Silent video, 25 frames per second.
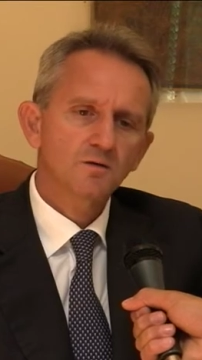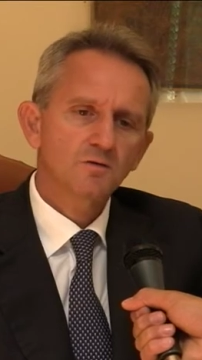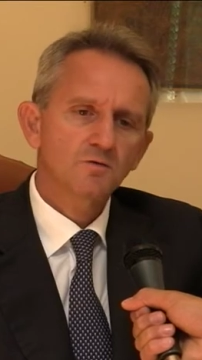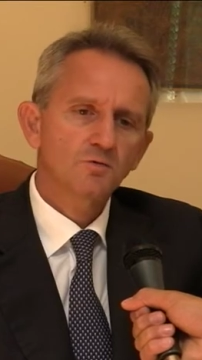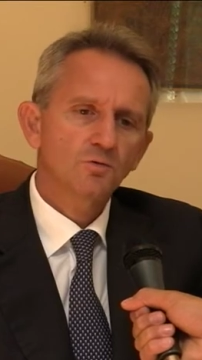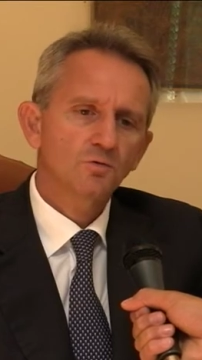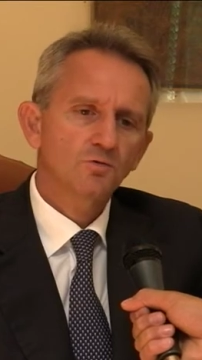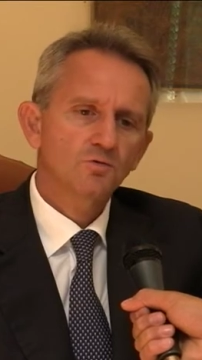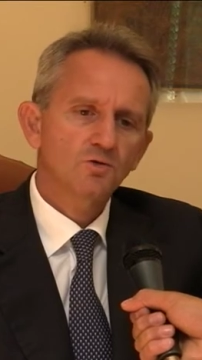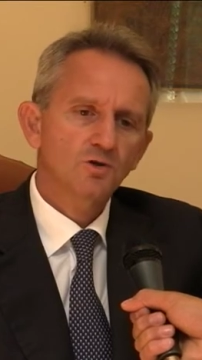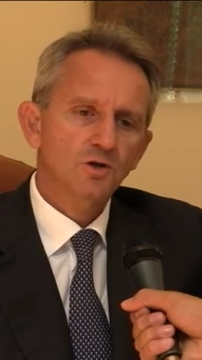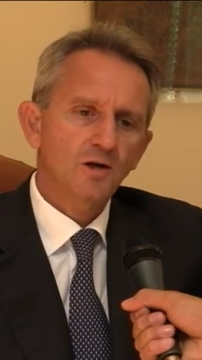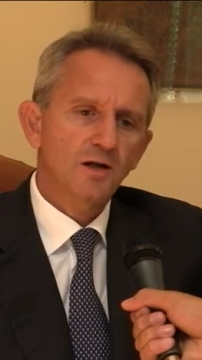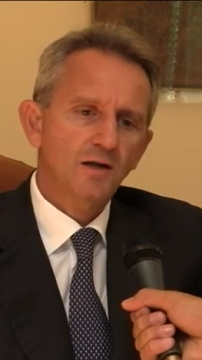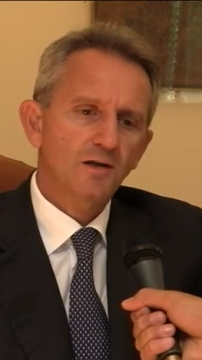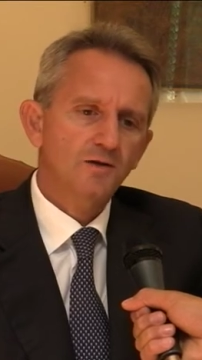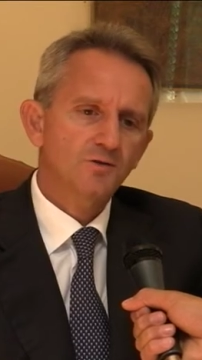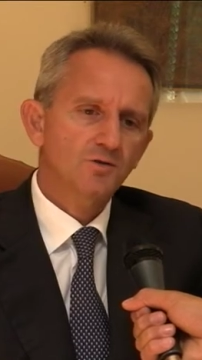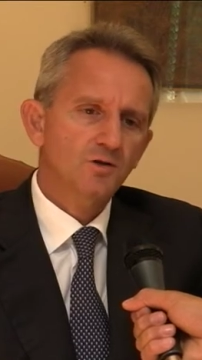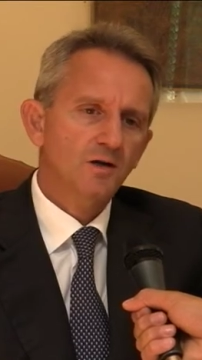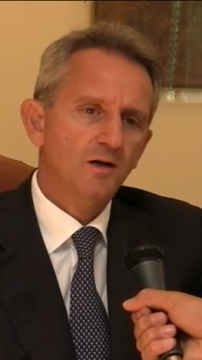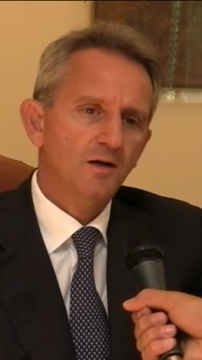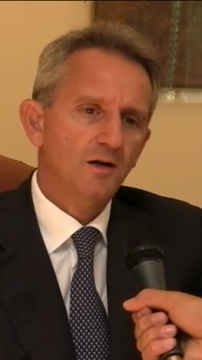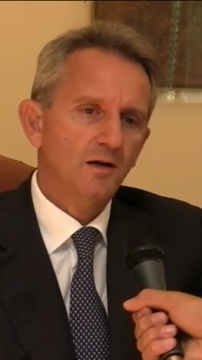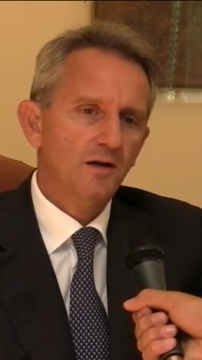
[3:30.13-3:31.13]
those
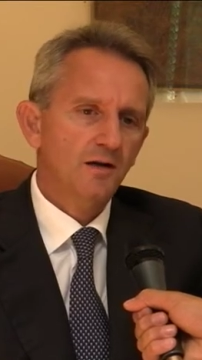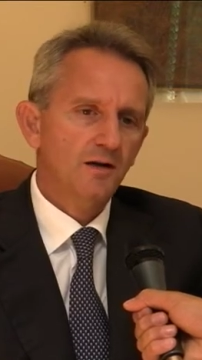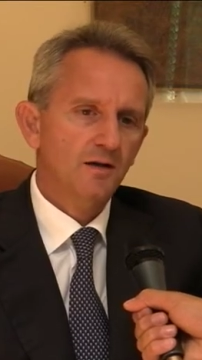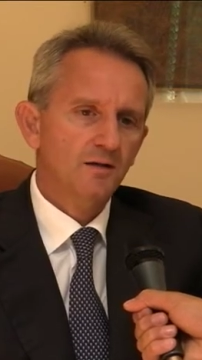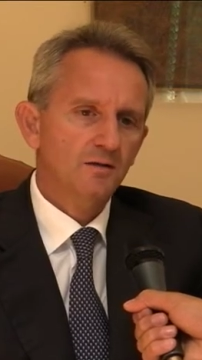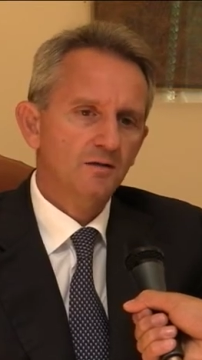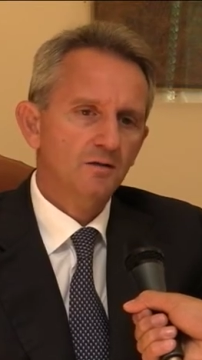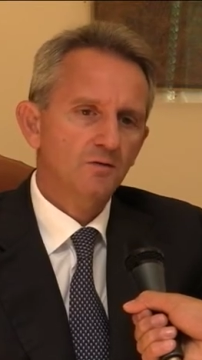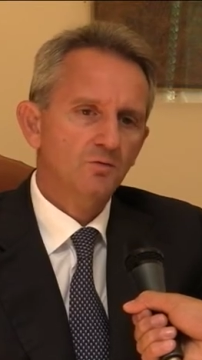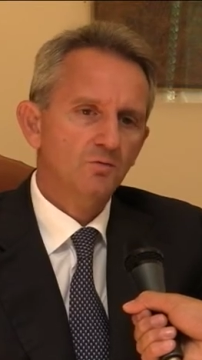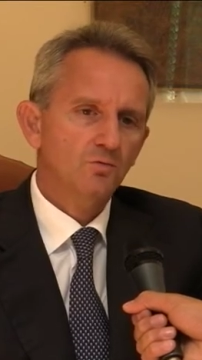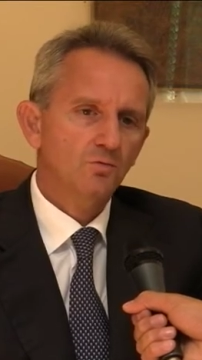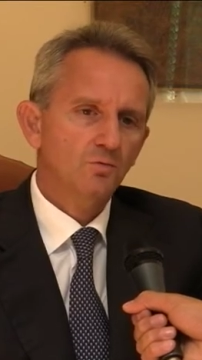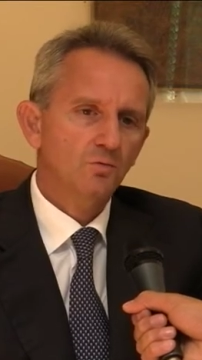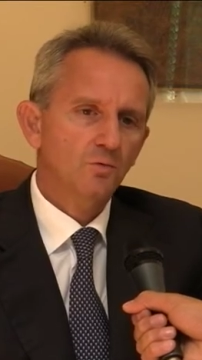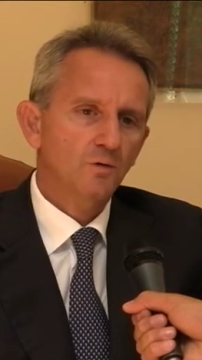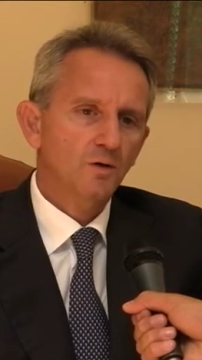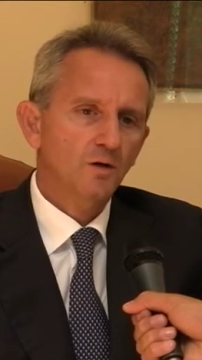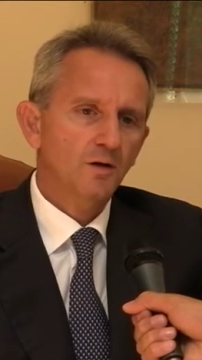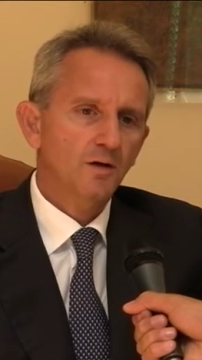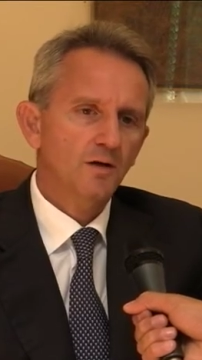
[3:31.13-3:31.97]
challenges are related to